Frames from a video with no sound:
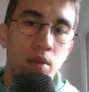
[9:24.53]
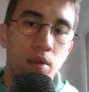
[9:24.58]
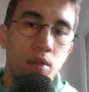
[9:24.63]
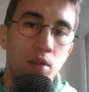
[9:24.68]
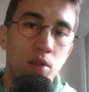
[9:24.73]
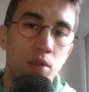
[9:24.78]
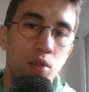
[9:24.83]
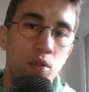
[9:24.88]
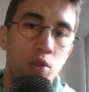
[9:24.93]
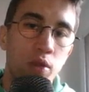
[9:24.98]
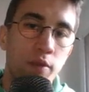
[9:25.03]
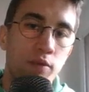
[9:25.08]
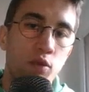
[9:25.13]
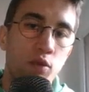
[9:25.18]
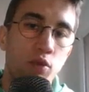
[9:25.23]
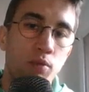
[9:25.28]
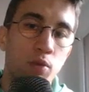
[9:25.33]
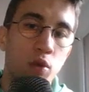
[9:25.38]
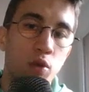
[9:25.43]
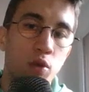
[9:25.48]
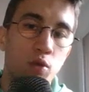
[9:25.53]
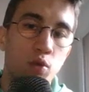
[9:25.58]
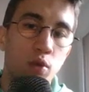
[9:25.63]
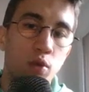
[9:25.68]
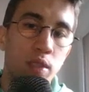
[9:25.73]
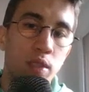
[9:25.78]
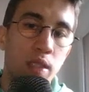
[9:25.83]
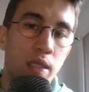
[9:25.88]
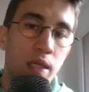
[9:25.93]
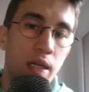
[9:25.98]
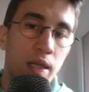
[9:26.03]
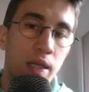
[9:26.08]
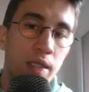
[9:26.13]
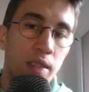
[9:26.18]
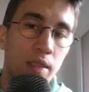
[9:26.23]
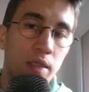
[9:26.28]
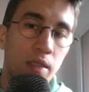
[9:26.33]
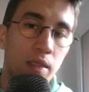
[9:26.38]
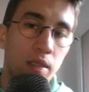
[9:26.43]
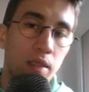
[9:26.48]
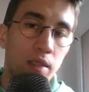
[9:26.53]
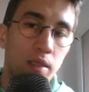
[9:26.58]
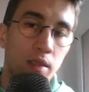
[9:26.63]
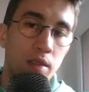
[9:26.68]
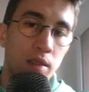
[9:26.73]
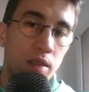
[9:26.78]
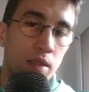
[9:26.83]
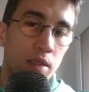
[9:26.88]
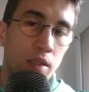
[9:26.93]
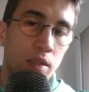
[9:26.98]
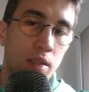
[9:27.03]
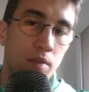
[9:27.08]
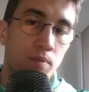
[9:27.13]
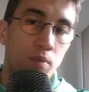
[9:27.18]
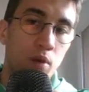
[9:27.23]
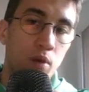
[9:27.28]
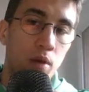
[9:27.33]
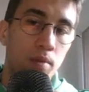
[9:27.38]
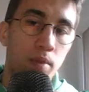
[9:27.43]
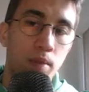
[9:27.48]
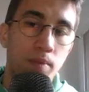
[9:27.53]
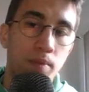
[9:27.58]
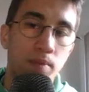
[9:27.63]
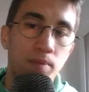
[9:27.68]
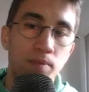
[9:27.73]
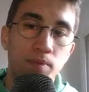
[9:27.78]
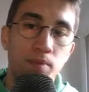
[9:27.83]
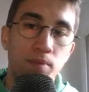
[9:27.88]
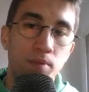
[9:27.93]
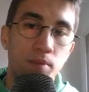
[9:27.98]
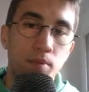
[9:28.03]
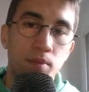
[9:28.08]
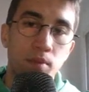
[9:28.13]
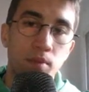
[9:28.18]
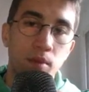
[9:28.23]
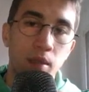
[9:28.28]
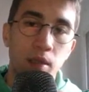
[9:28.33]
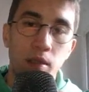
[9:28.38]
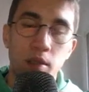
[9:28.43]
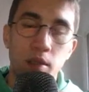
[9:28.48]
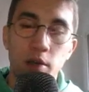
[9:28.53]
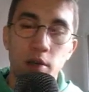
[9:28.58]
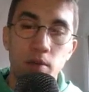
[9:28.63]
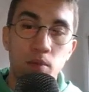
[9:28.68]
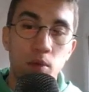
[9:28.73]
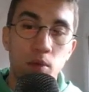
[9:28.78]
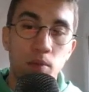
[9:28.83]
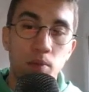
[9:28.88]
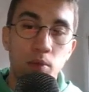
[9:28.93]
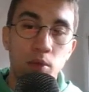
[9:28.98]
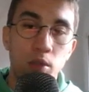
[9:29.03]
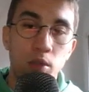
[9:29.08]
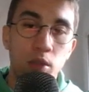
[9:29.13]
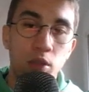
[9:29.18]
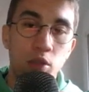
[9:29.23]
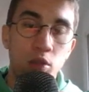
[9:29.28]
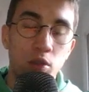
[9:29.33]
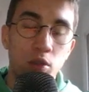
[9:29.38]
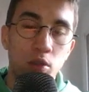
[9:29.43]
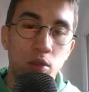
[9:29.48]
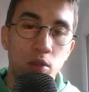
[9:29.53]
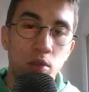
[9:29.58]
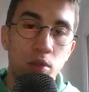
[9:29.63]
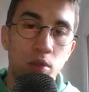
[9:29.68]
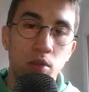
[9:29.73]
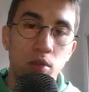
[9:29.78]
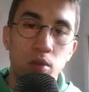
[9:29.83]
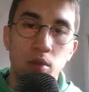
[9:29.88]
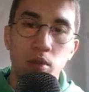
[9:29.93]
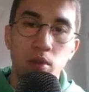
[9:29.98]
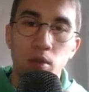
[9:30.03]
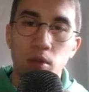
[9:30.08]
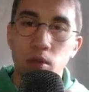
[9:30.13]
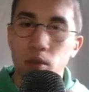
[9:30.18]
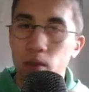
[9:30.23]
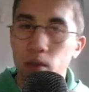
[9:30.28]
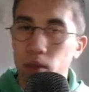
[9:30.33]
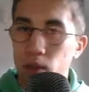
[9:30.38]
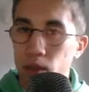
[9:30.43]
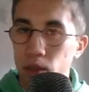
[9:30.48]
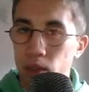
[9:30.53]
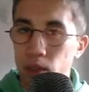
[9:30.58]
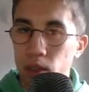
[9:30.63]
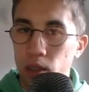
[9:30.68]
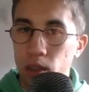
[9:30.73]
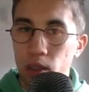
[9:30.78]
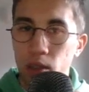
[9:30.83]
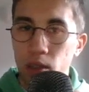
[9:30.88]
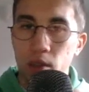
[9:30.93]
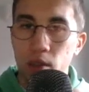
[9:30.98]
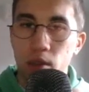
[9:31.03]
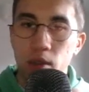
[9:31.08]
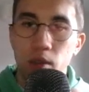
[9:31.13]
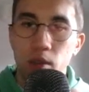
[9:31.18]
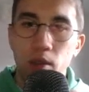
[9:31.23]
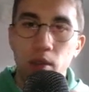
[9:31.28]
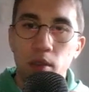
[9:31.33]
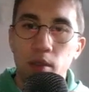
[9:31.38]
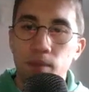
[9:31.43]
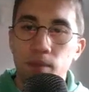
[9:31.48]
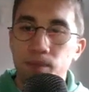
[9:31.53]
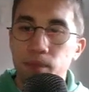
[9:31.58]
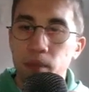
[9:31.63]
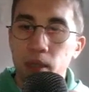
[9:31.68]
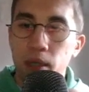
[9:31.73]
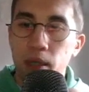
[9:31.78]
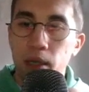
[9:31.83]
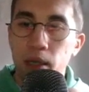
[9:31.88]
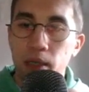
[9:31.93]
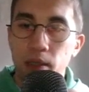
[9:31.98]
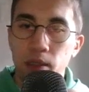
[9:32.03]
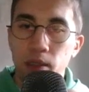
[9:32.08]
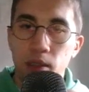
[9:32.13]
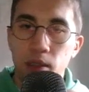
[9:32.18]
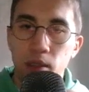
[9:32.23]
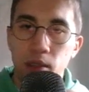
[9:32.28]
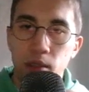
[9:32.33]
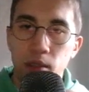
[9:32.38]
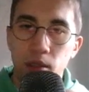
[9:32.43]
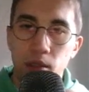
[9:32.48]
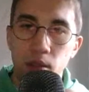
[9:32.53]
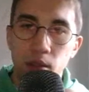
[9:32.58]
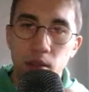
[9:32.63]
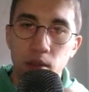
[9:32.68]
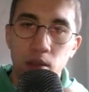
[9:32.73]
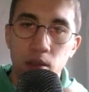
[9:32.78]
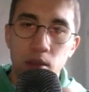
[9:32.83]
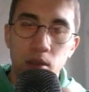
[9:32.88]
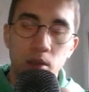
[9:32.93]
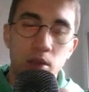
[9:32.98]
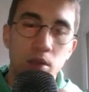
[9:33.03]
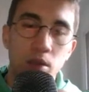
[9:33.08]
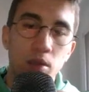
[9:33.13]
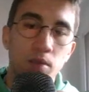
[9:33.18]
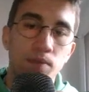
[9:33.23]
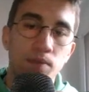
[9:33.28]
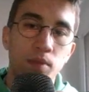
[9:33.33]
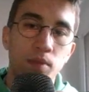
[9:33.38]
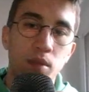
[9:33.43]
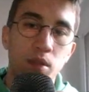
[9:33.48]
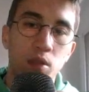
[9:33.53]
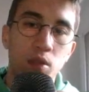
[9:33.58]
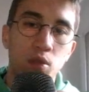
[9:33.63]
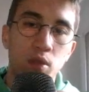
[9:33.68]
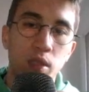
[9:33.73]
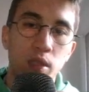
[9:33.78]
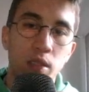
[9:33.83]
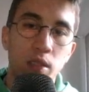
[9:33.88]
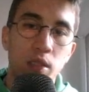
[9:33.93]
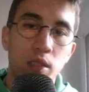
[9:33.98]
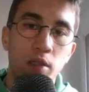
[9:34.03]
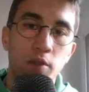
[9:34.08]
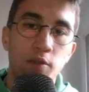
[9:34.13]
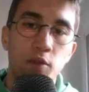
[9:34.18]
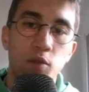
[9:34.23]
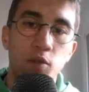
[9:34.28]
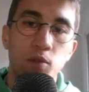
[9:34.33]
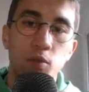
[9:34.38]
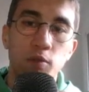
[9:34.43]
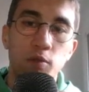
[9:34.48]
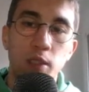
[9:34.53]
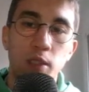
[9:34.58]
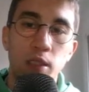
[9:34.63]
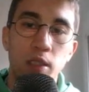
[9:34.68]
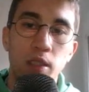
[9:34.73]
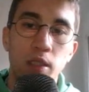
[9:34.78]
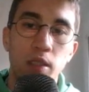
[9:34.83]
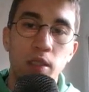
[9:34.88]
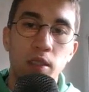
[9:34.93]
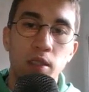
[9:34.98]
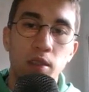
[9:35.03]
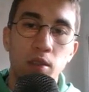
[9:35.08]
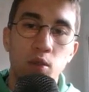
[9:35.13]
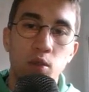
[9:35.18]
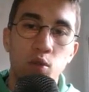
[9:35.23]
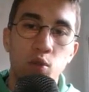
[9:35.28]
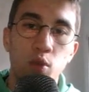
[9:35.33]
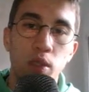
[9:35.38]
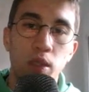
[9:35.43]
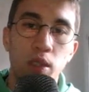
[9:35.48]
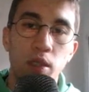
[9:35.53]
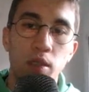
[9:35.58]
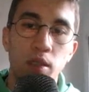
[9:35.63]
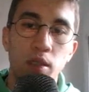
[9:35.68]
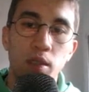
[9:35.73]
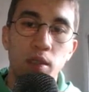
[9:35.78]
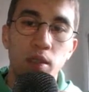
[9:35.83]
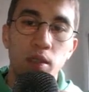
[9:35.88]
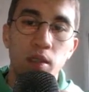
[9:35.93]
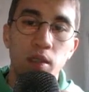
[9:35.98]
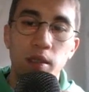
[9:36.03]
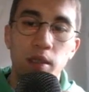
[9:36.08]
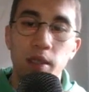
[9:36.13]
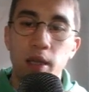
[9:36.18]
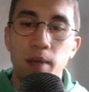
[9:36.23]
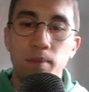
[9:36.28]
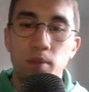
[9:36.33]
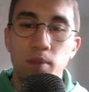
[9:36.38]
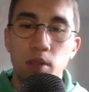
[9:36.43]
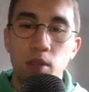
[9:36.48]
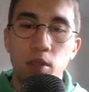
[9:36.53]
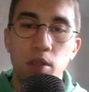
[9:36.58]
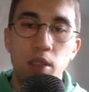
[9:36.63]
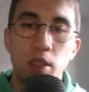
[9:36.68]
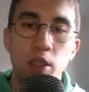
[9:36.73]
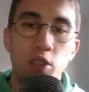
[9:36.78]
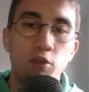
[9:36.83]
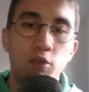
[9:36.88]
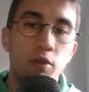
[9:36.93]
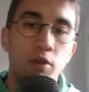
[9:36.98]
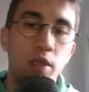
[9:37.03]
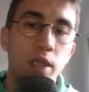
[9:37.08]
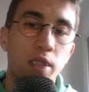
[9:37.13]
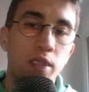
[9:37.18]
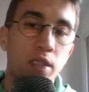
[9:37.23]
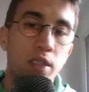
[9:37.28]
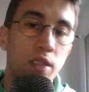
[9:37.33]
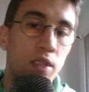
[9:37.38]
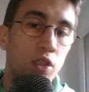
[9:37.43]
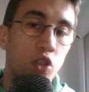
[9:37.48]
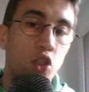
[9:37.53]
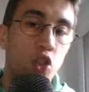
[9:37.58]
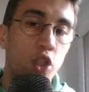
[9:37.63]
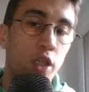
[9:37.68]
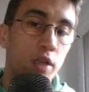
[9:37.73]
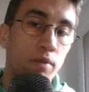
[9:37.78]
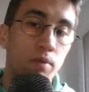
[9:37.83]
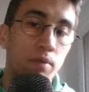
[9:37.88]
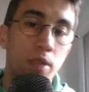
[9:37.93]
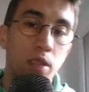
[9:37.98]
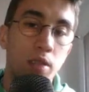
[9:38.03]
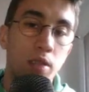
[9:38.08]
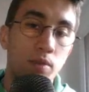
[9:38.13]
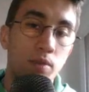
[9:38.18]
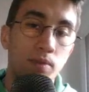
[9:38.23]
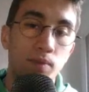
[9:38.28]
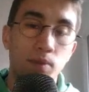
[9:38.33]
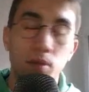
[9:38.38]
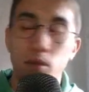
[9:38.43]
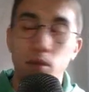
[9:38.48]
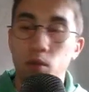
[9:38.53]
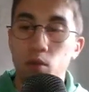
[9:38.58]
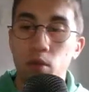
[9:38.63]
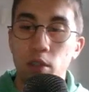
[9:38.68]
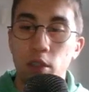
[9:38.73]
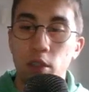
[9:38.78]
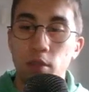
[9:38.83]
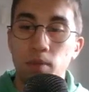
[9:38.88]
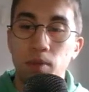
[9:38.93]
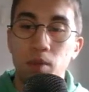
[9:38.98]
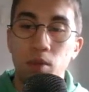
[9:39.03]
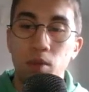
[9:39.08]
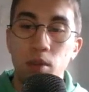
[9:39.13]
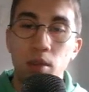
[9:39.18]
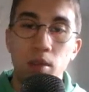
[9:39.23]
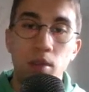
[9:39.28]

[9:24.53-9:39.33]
you have to block with the knight, and this is a problem, a terrible position here. And you can see if you move the king, queen comes on h3, and this is checkmate. What a beauty,